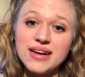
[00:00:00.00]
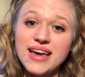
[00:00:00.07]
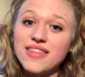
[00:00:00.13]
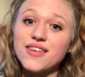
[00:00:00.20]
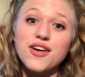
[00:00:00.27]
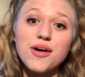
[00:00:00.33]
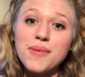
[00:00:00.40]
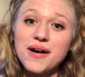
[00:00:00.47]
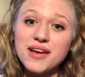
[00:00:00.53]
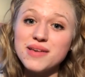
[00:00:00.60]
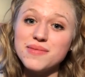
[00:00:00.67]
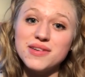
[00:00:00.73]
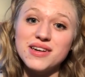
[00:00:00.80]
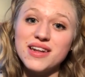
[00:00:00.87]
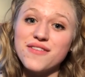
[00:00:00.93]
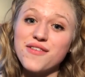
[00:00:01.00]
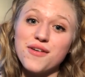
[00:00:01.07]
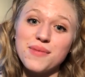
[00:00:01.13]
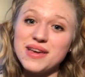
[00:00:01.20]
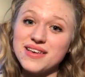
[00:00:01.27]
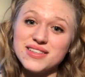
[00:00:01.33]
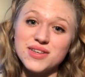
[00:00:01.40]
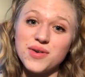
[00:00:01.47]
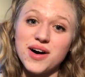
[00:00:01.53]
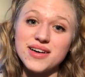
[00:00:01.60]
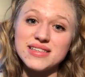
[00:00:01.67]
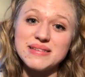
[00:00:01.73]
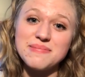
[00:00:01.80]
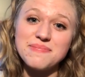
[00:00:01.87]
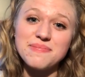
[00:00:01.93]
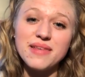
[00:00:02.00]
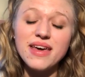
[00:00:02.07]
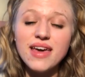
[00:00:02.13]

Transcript: and the Coe-Brown community for being so awesome.